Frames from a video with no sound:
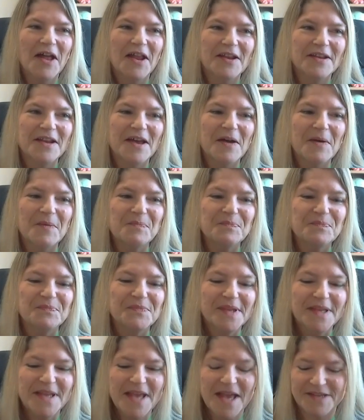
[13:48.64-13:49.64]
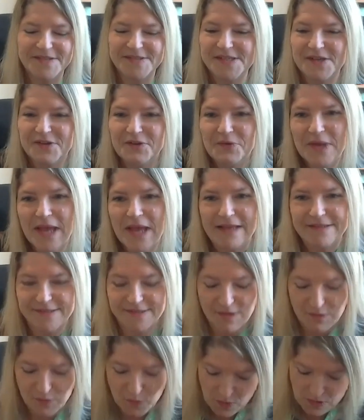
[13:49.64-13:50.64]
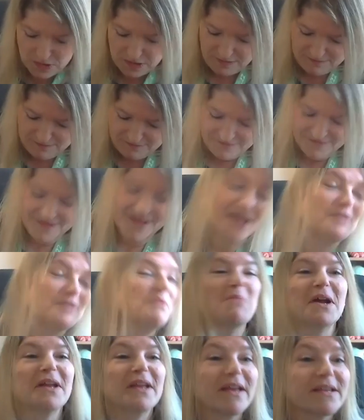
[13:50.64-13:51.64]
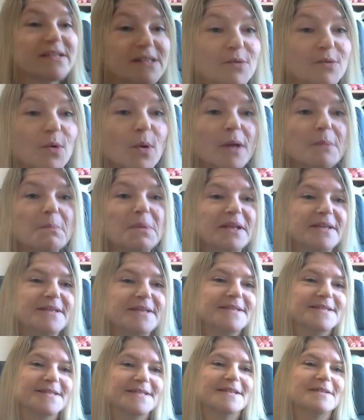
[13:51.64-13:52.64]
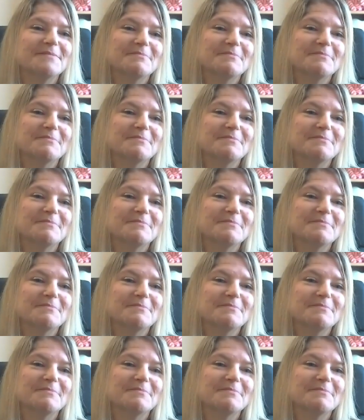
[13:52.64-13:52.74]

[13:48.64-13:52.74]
And yes, so yes, you might guess I'm quite pleased.